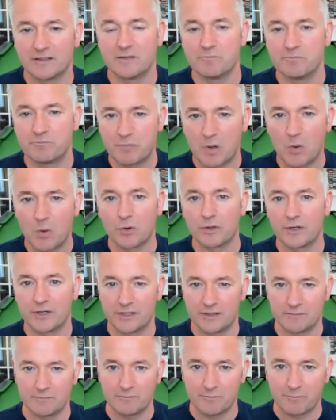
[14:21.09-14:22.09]

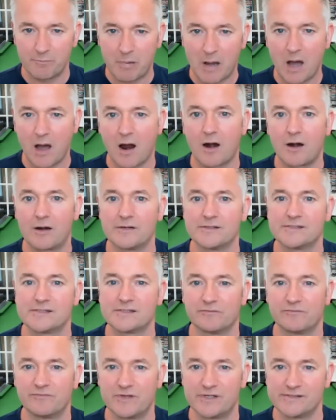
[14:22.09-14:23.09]
important parts
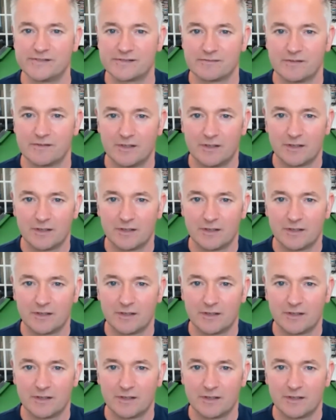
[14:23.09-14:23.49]
of this